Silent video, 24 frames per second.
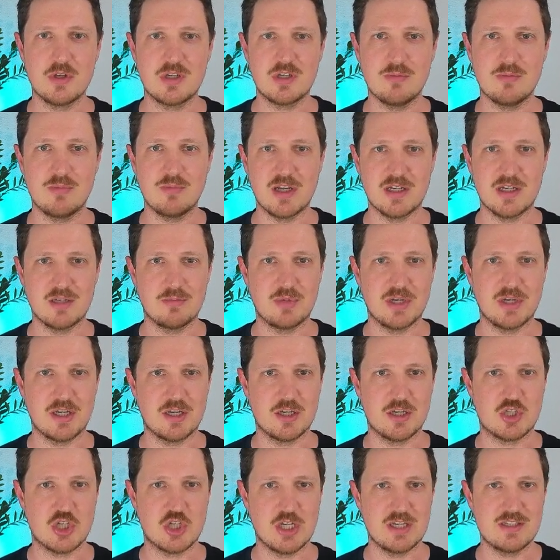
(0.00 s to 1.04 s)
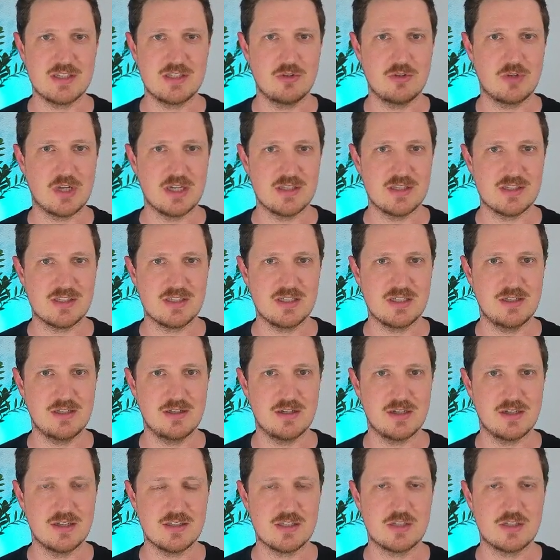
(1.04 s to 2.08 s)
the dplyr package as you can see in
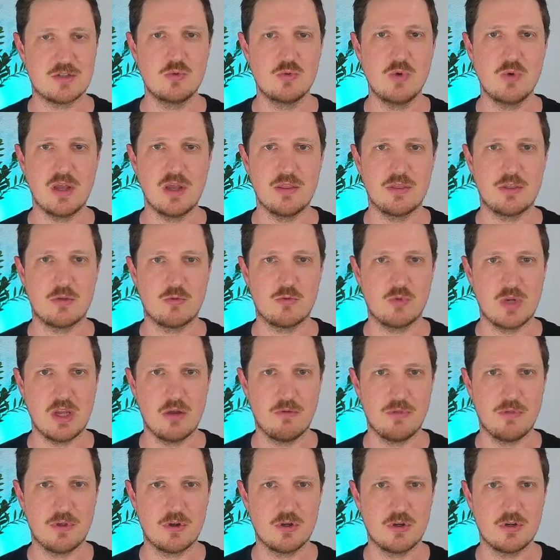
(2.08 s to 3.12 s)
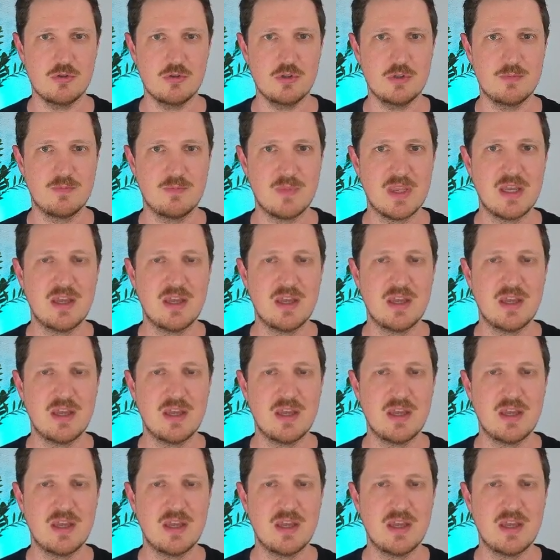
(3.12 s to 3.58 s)
lines 2 and 3 of the code.